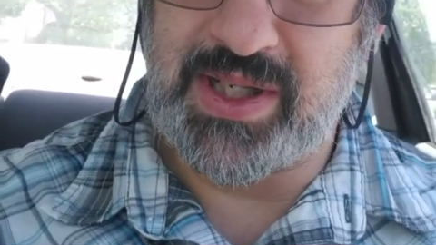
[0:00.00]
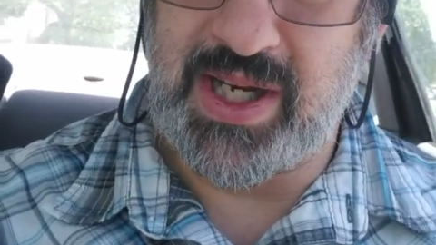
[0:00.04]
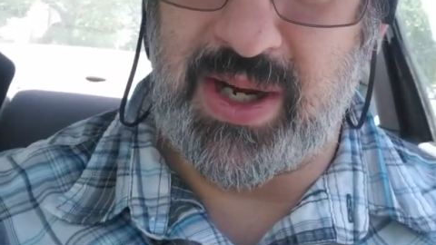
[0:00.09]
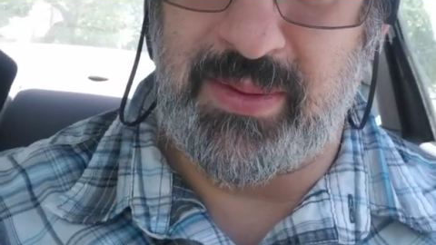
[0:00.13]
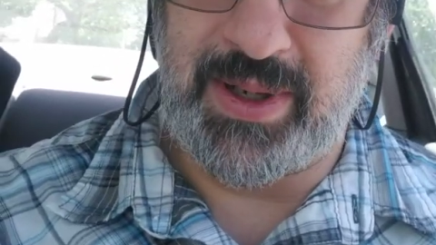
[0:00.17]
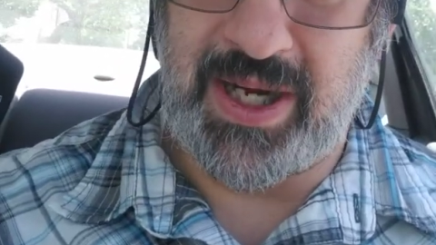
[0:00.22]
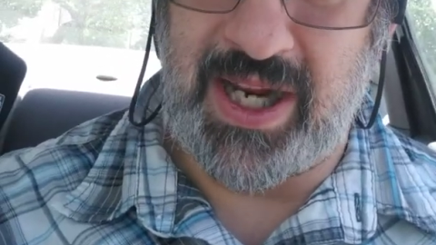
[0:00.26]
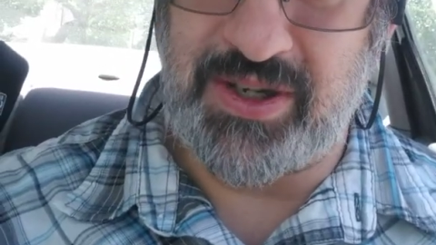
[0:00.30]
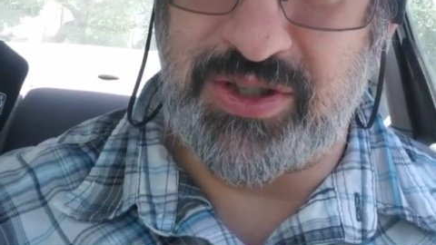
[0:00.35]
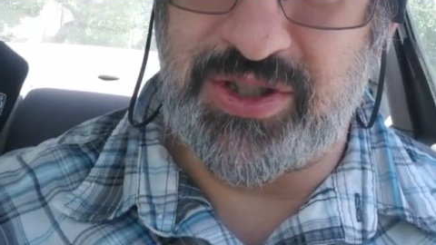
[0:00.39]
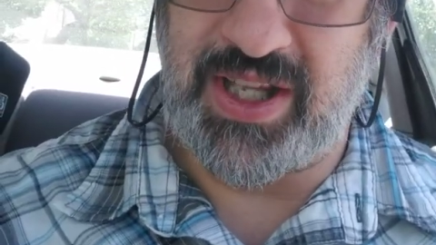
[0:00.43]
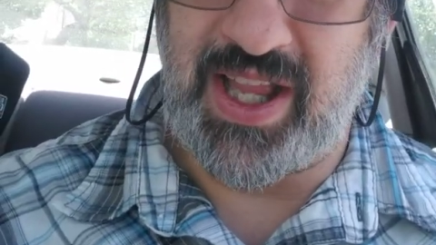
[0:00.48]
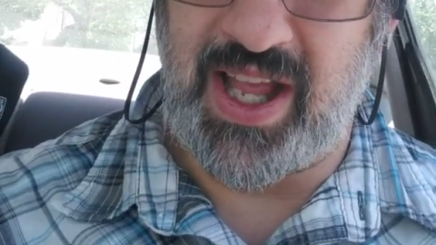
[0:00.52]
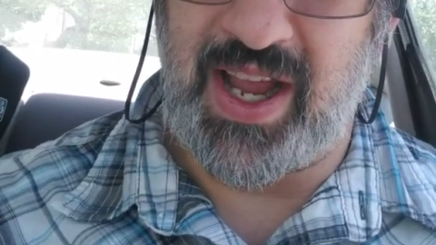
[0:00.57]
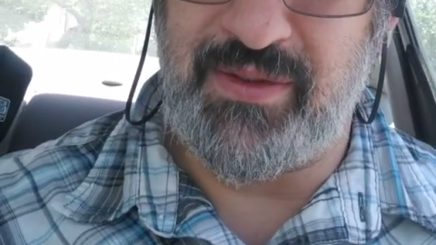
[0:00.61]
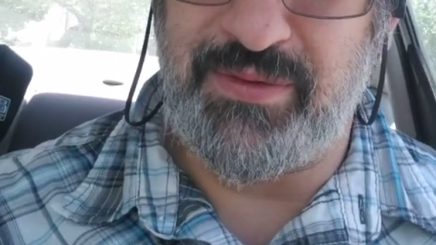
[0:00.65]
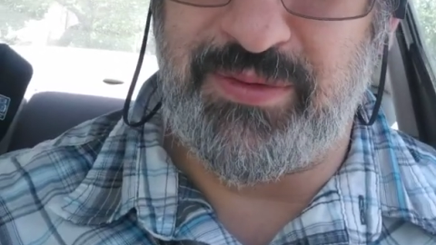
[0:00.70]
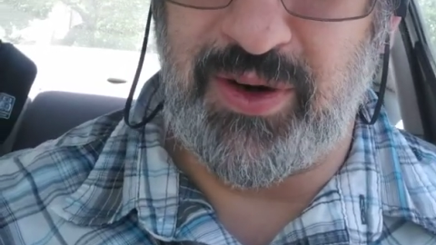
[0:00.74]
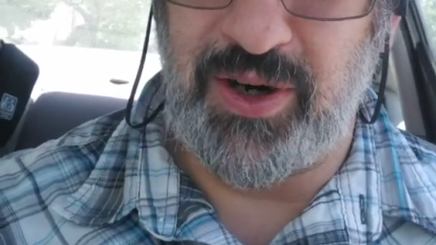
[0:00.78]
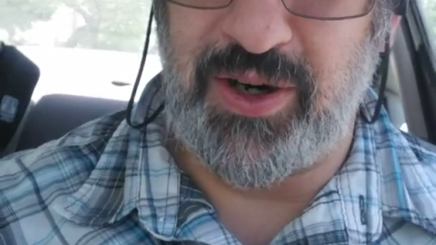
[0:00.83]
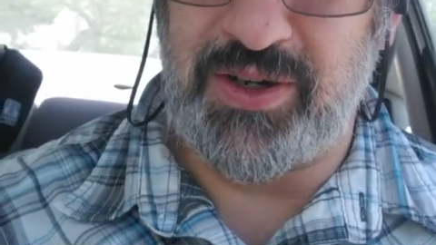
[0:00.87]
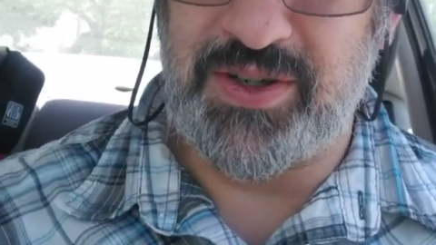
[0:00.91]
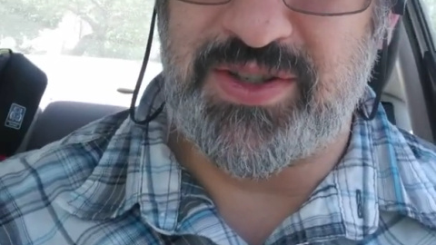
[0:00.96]
coming out July
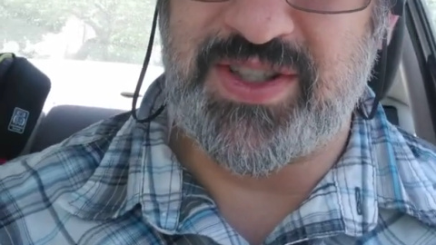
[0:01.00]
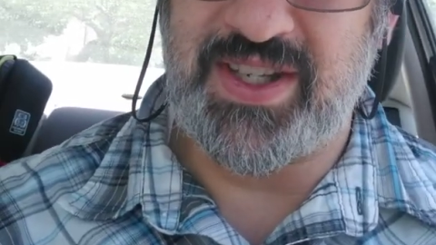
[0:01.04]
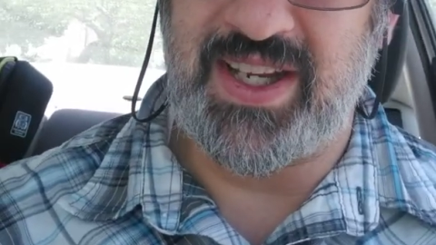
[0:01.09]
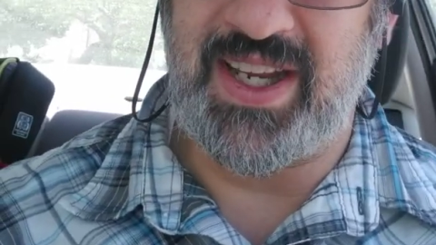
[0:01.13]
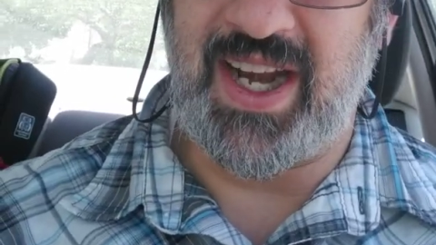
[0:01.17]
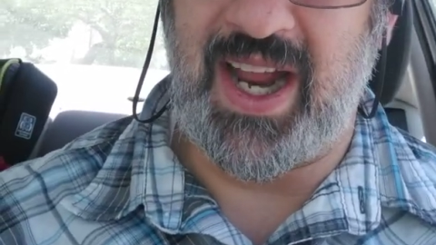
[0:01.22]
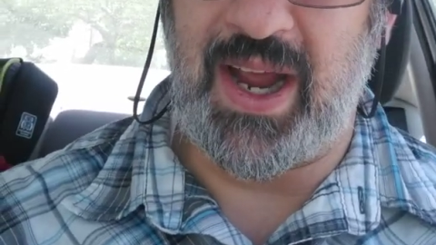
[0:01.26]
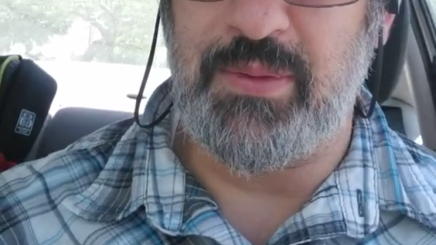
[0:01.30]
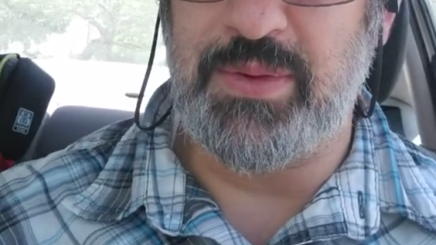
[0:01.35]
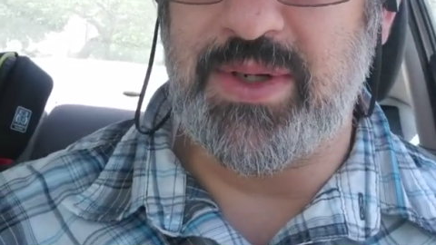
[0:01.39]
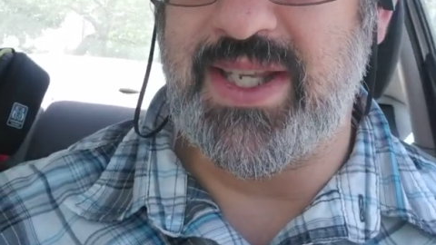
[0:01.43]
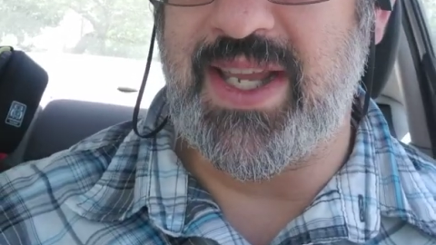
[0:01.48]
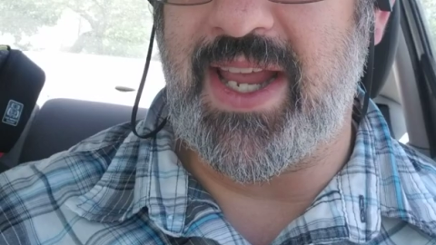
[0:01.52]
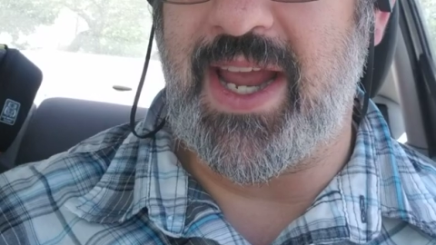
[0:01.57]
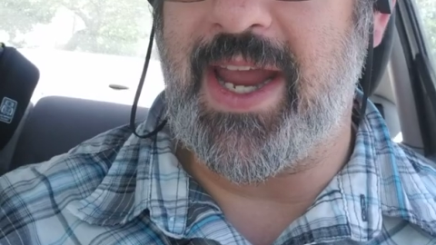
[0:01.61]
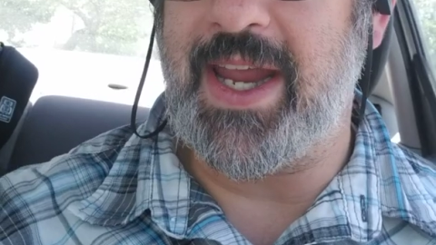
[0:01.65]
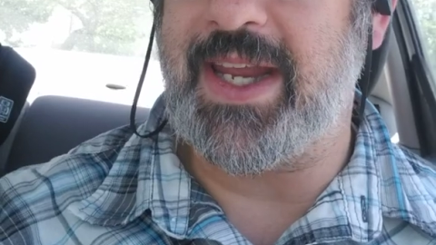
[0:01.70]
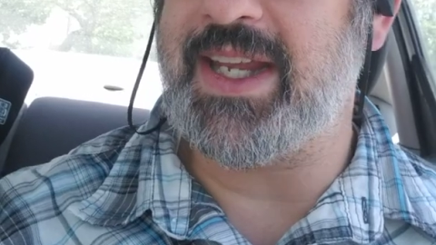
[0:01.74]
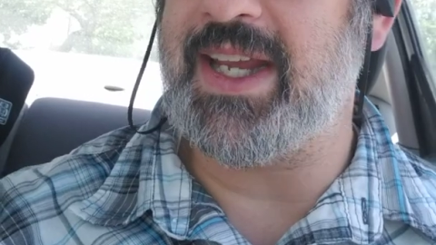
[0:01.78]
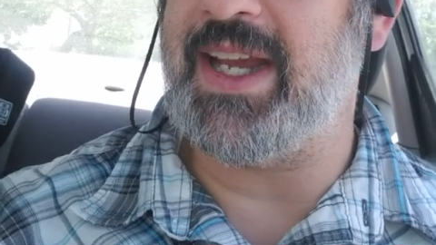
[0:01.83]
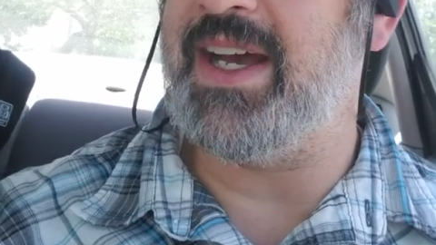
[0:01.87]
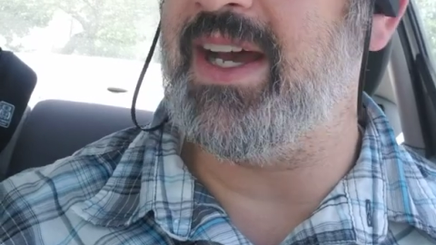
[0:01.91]
1st, and I was like,